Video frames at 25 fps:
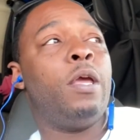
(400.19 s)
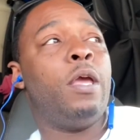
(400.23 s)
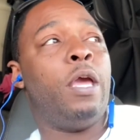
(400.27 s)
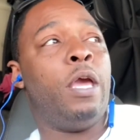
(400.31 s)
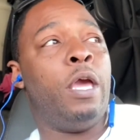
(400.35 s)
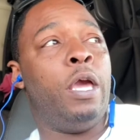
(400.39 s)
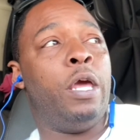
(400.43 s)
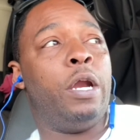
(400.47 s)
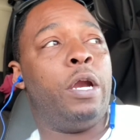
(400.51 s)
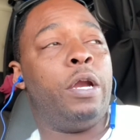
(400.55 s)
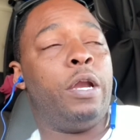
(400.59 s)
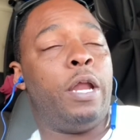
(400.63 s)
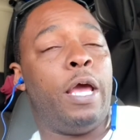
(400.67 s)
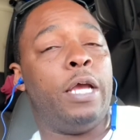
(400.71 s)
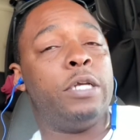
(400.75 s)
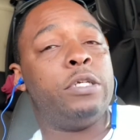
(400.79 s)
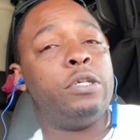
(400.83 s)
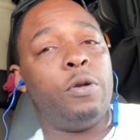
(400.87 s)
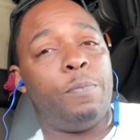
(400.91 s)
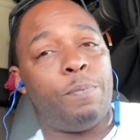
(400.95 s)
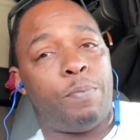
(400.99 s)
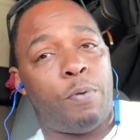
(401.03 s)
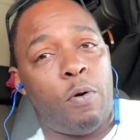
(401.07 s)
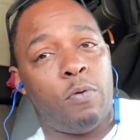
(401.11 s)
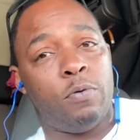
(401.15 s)

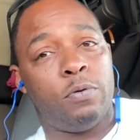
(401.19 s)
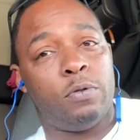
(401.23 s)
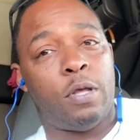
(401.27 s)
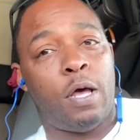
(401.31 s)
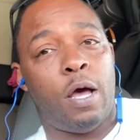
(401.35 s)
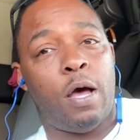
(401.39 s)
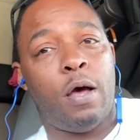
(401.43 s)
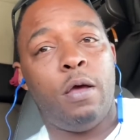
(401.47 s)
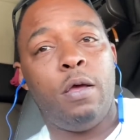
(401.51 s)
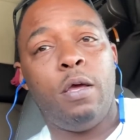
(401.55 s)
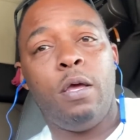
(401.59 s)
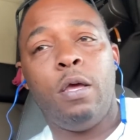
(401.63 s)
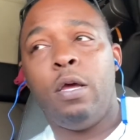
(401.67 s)
International Prostar.